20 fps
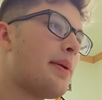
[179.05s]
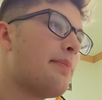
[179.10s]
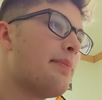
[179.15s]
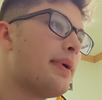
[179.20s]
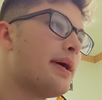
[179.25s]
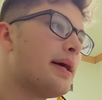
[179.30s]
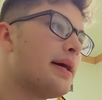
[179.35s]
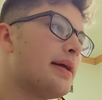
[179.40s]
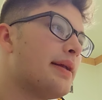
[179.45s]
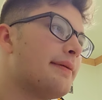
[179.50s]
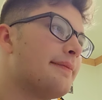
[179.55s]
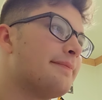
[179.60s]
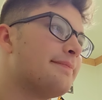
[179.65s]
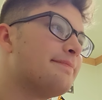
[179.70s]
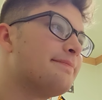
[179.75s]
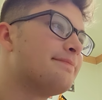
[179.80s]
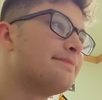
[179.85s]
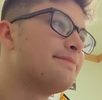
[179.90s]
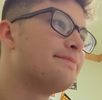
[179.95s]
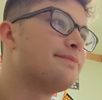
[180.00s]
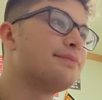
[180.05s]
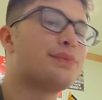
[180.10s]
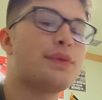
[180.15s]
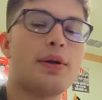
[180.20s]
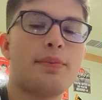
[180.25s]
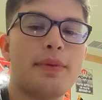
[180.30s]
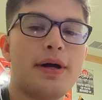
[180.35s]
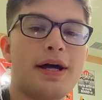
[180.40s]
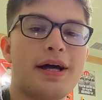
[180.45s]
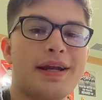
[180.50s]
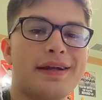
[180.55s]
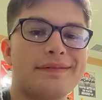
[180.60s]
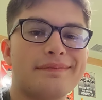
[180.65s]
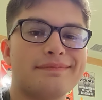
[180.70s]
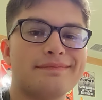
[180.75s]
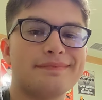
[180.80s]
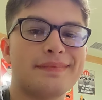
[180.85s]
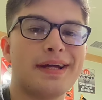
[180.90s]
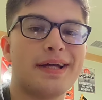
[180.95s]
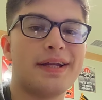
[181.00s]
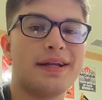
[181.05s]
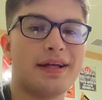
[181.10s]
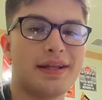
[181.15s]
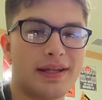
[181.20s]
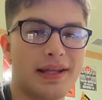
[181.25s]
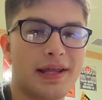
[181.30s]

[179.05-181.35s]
but they're mine and I